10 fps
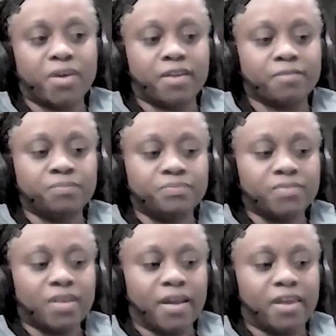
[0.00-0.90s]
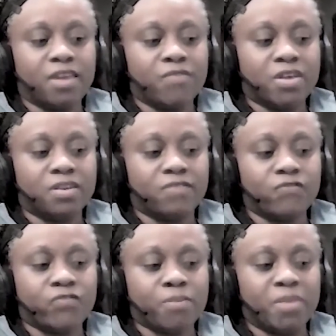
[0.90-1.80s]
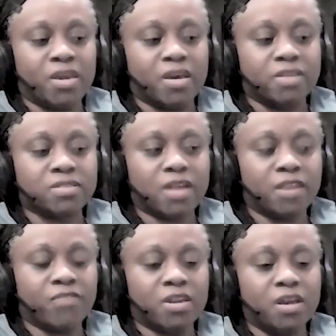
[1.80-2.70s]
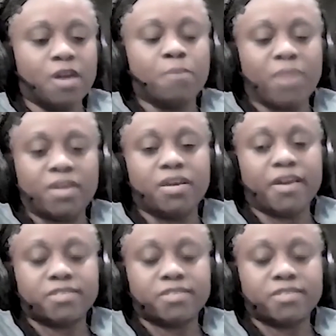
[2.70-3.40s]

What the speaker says: And like, even for me, it's not even money. Yes,